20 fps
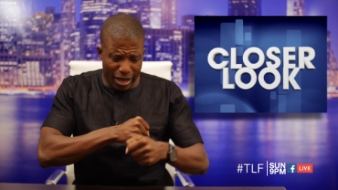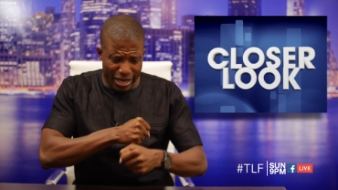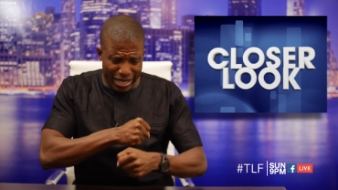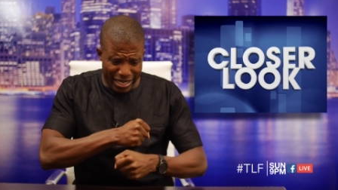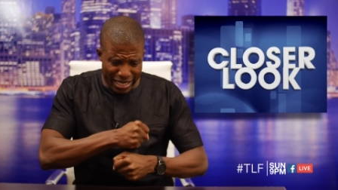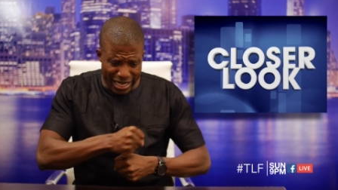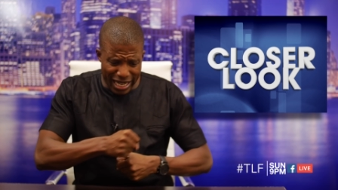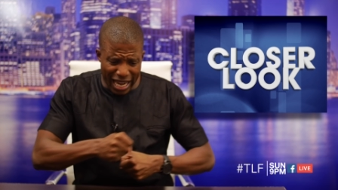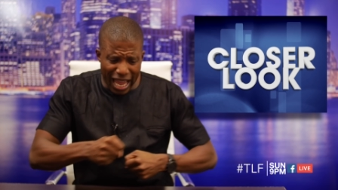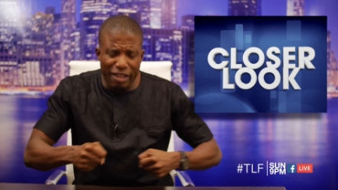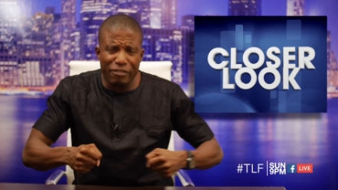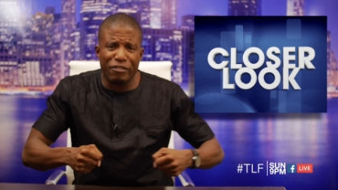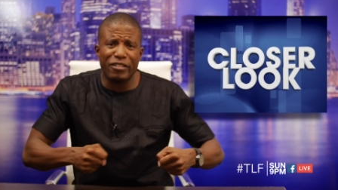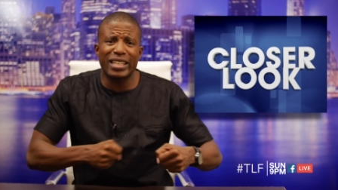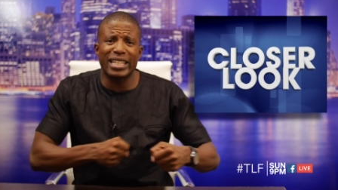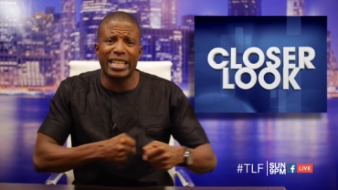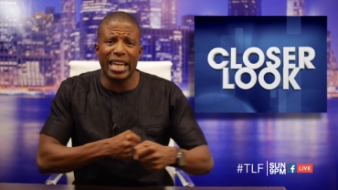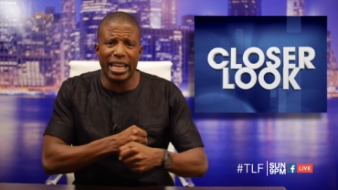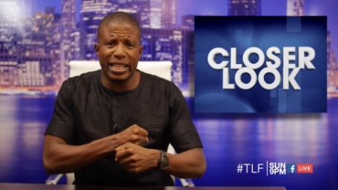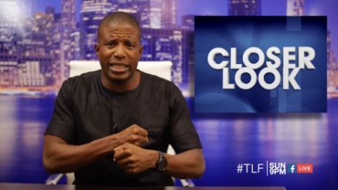
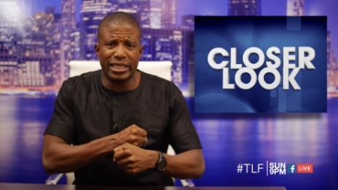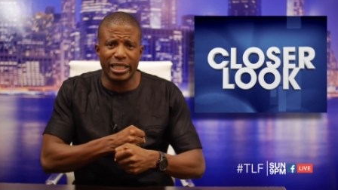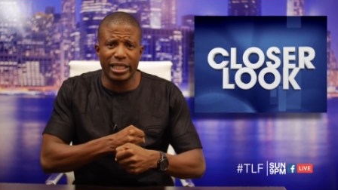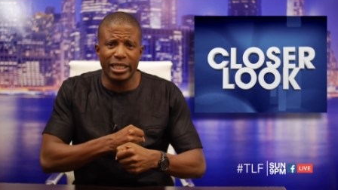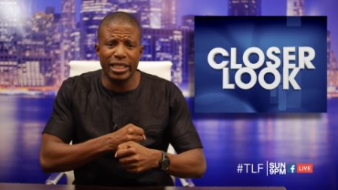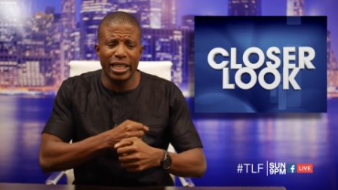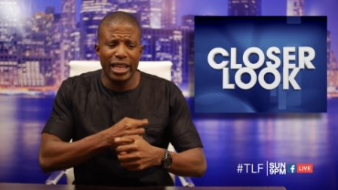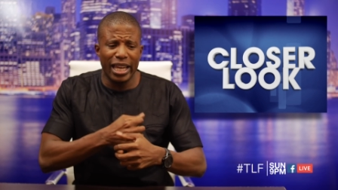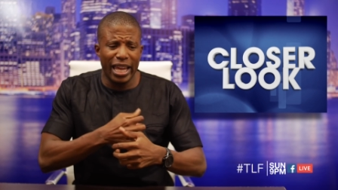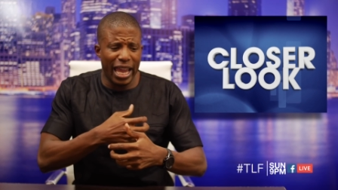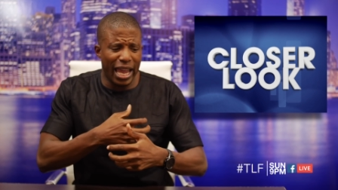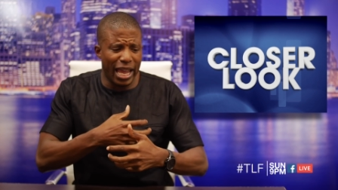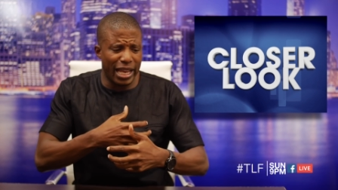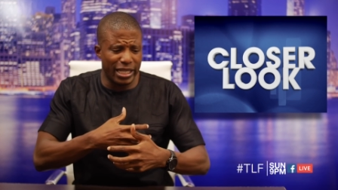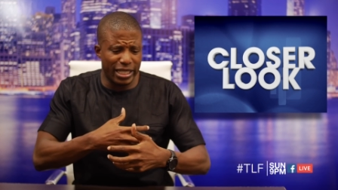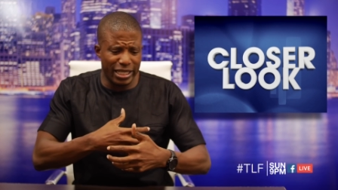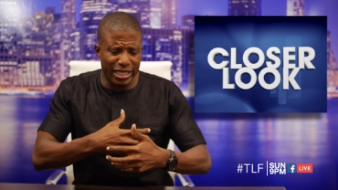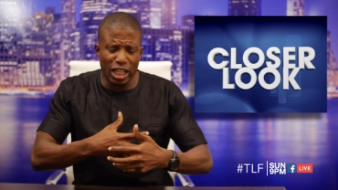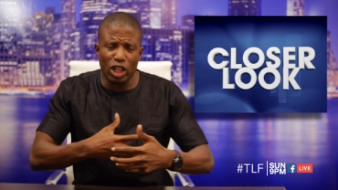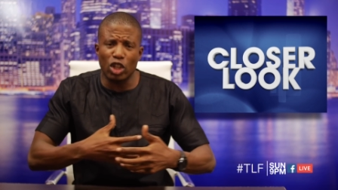navigating
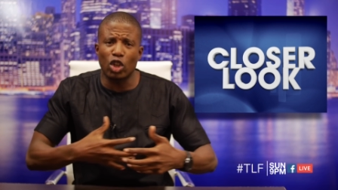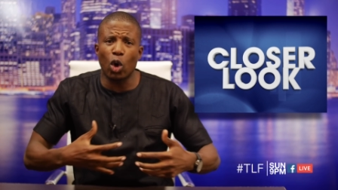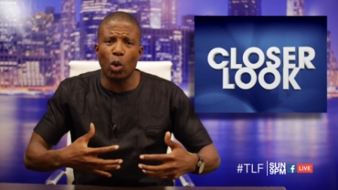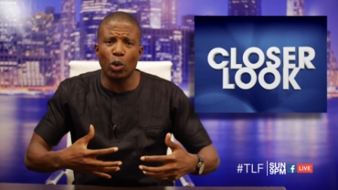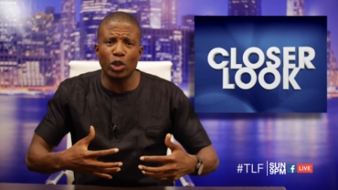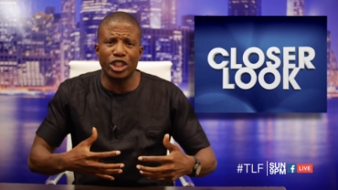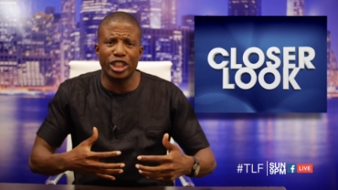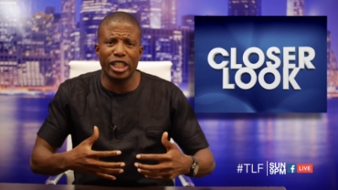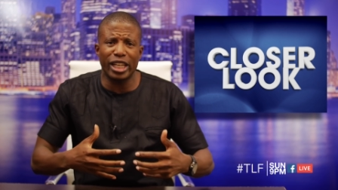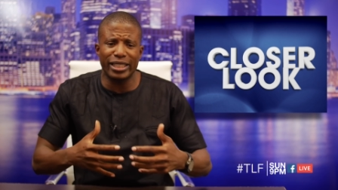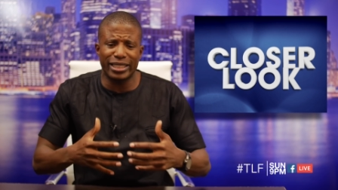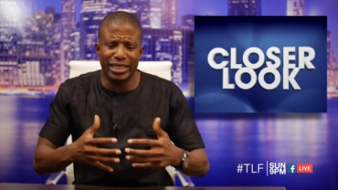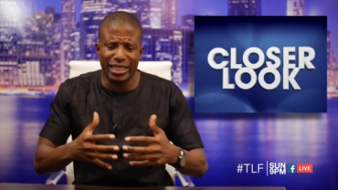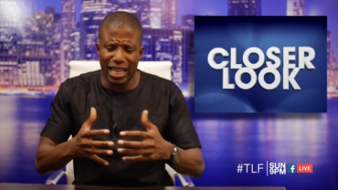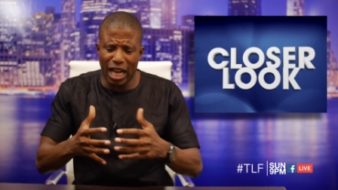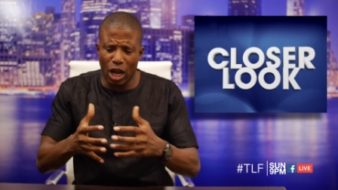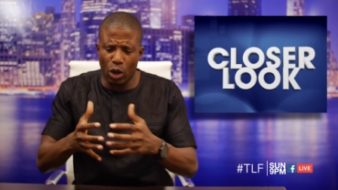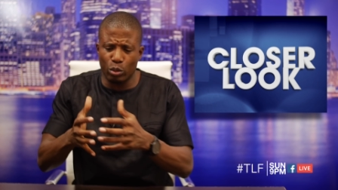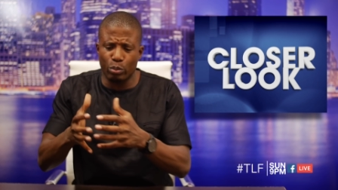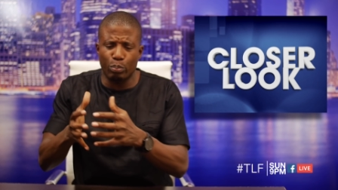and
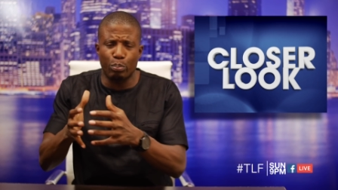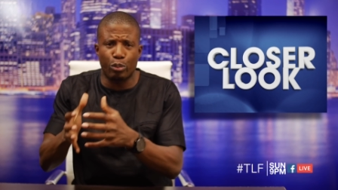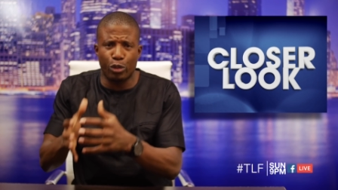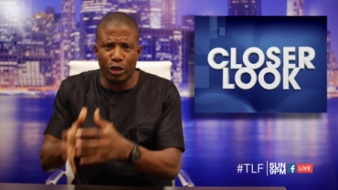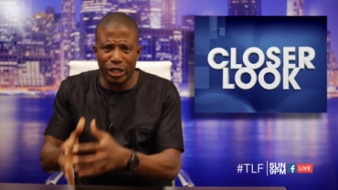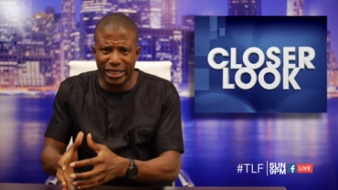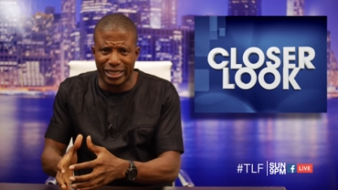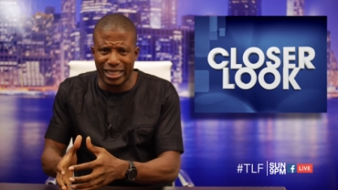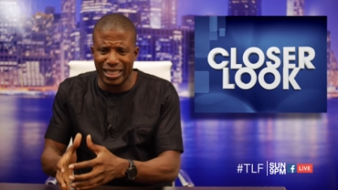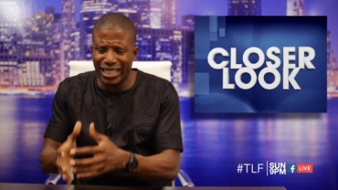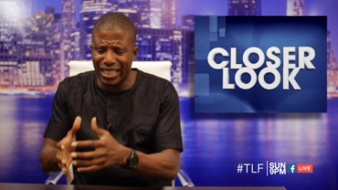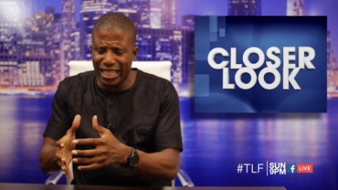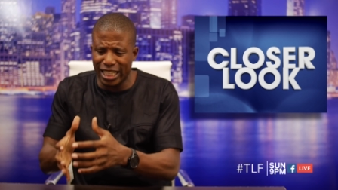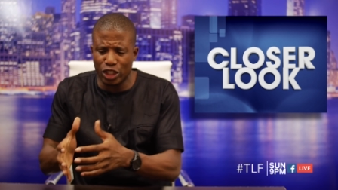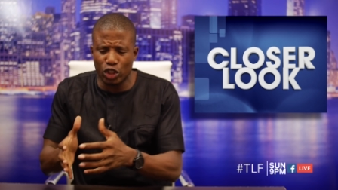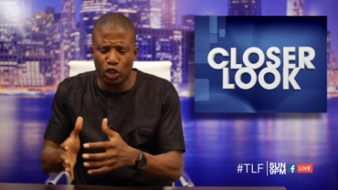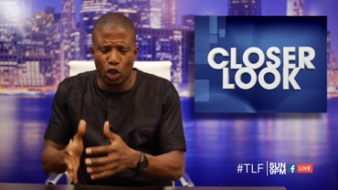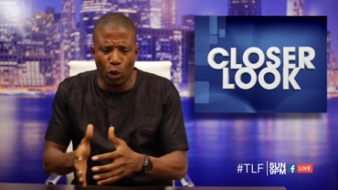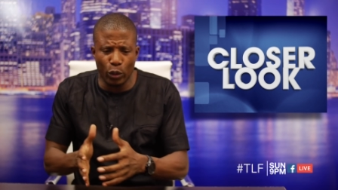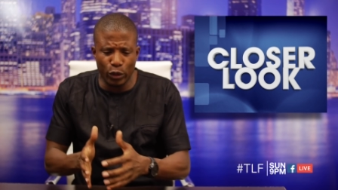negotiating how Britain
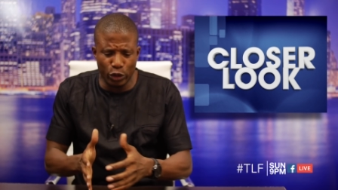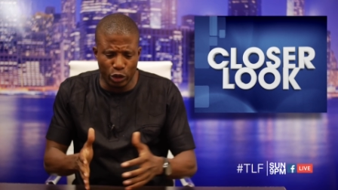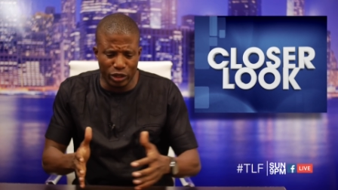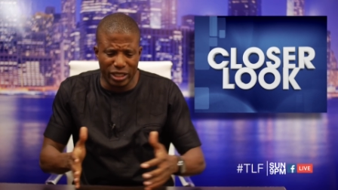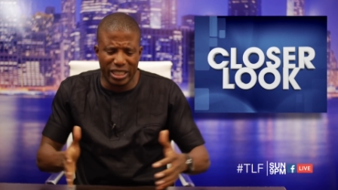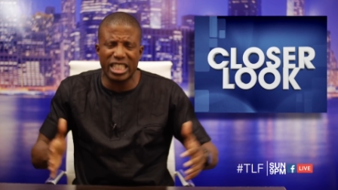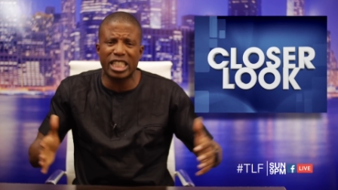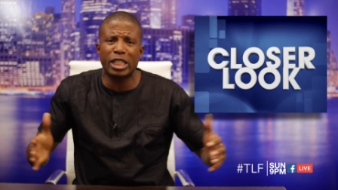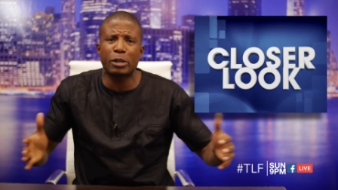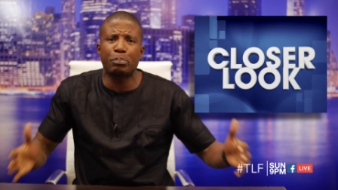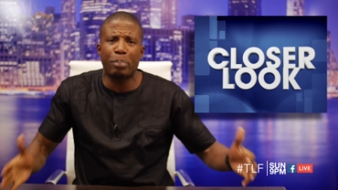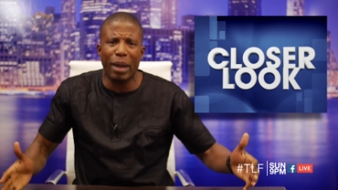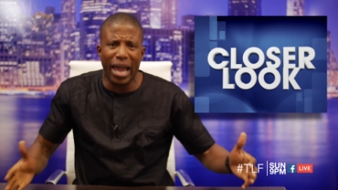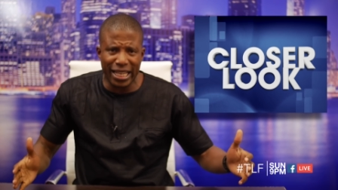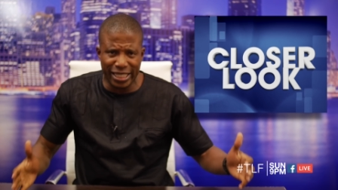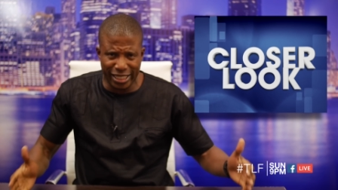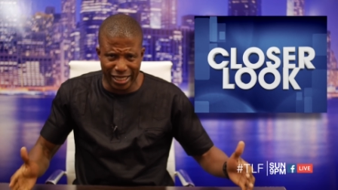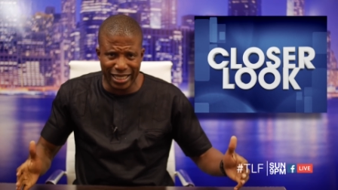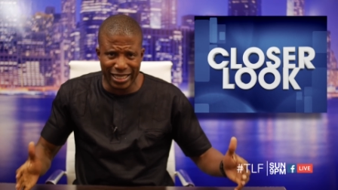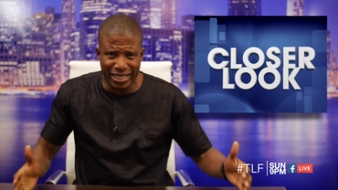is going to
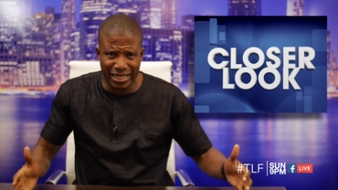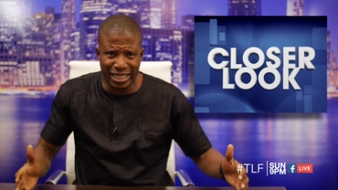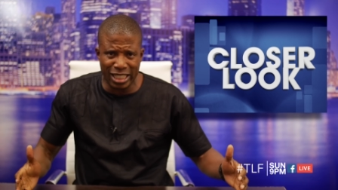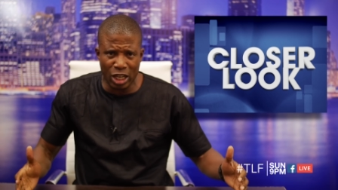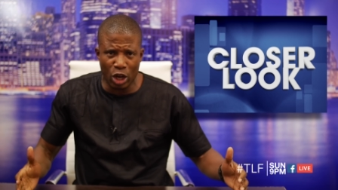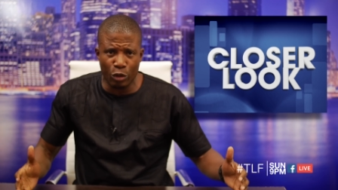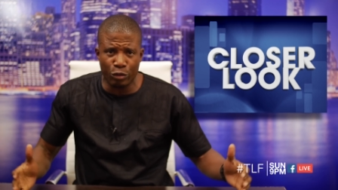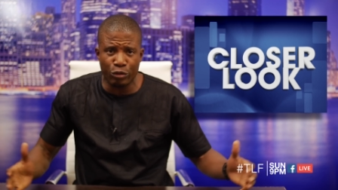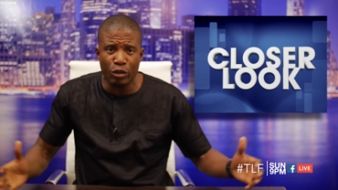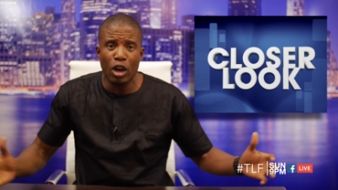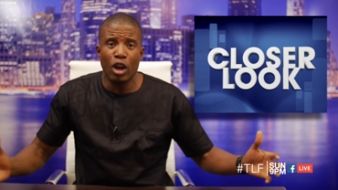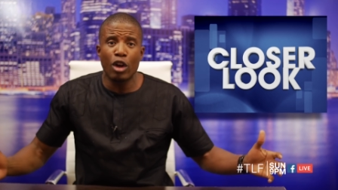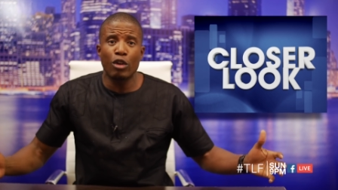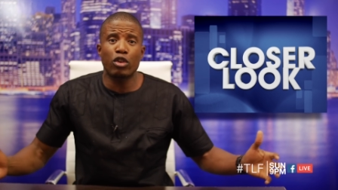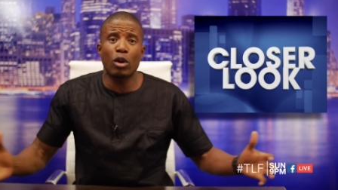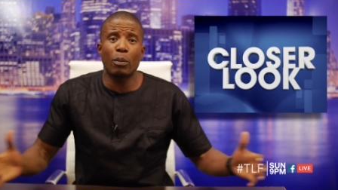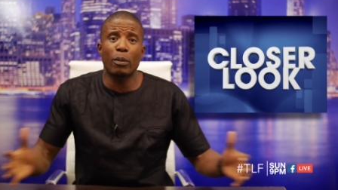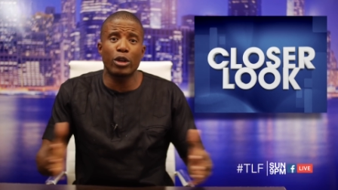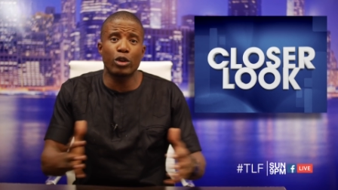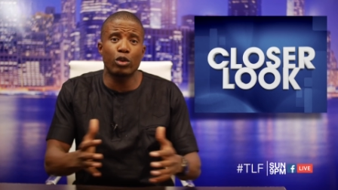dispatch itself
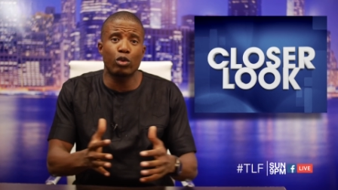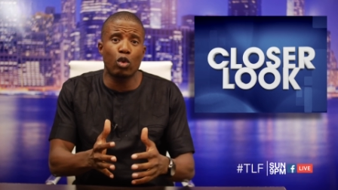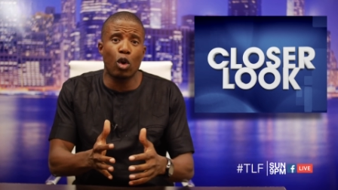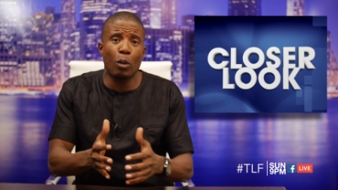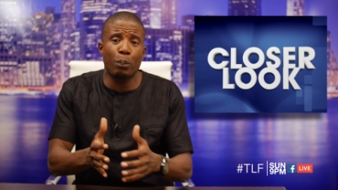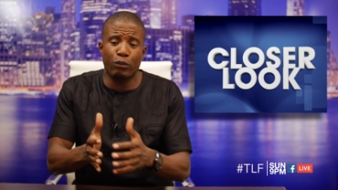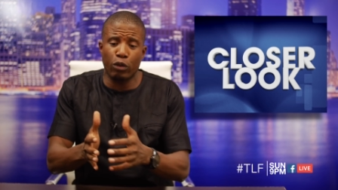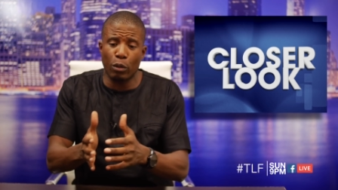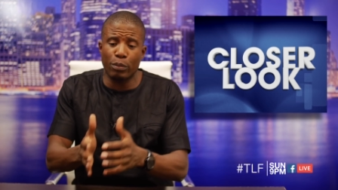from a Europe,